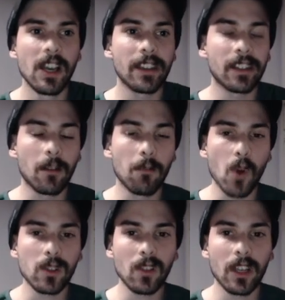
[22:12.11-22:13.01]
that are
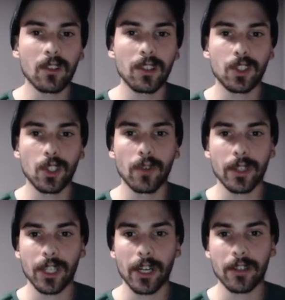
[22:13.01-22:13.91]
most likely to
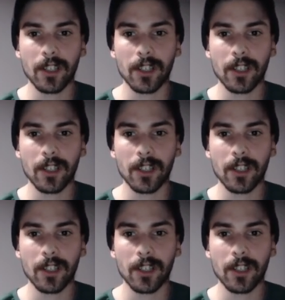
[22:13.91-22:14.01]
return